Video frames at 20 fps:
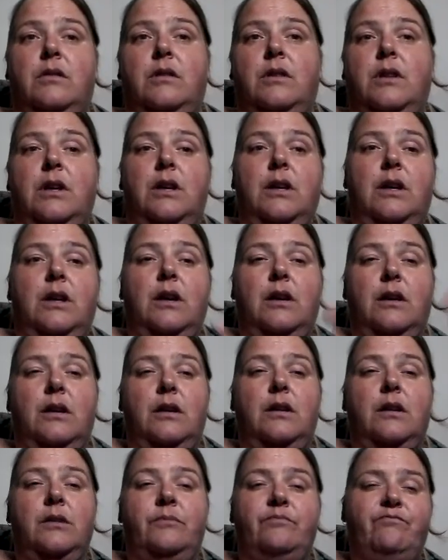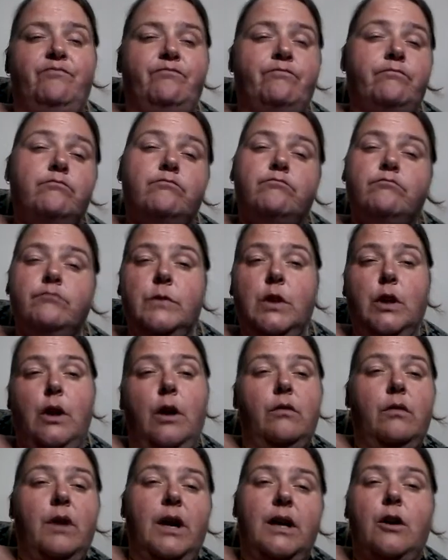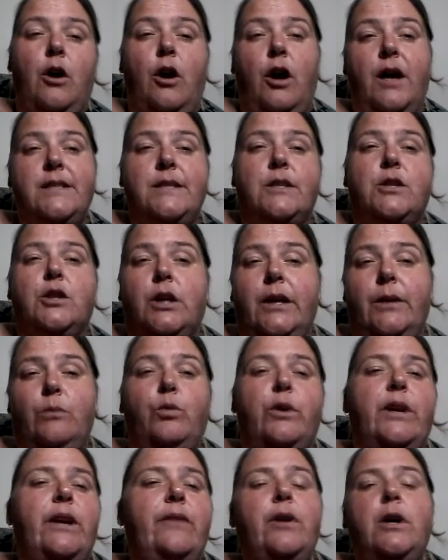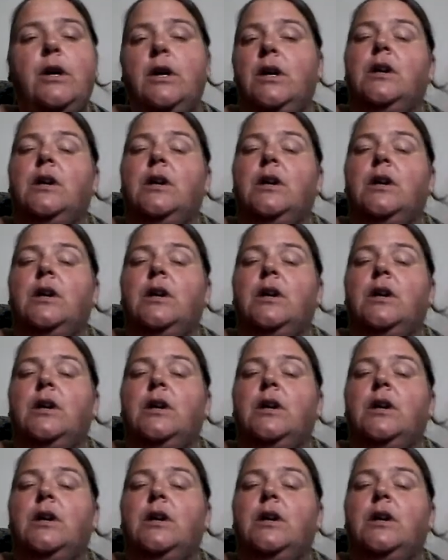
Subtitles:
the long run, hindsight, whatever,